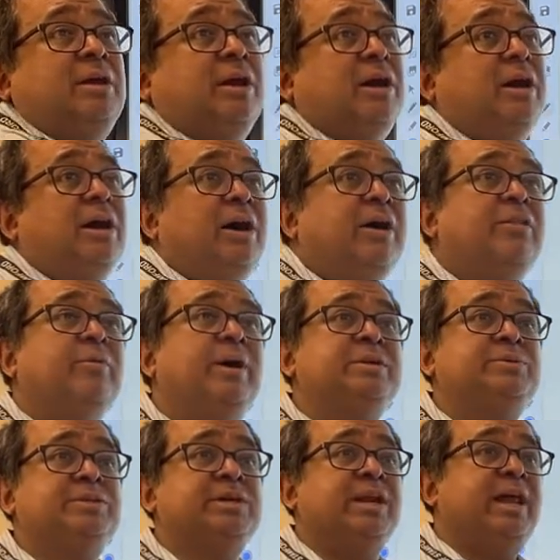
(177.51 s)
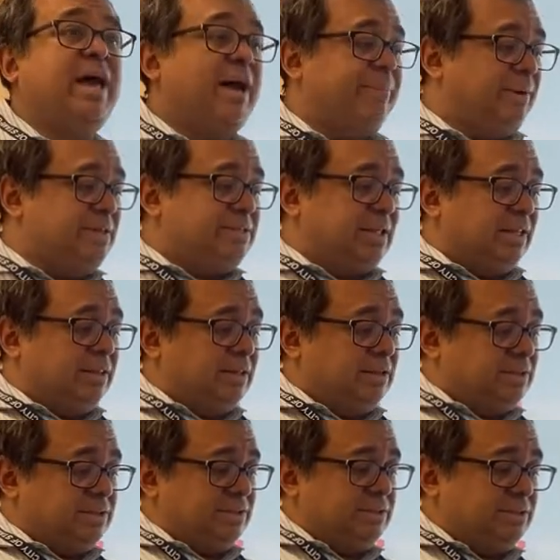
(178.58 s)
Uh, otherwise, what's going to happen is that
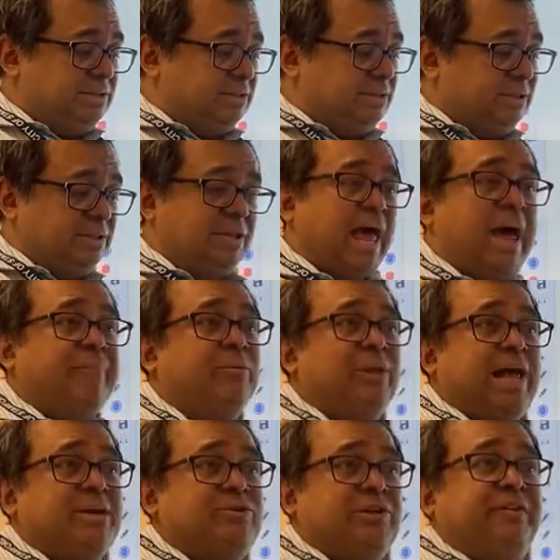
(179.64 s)
this, this app will actually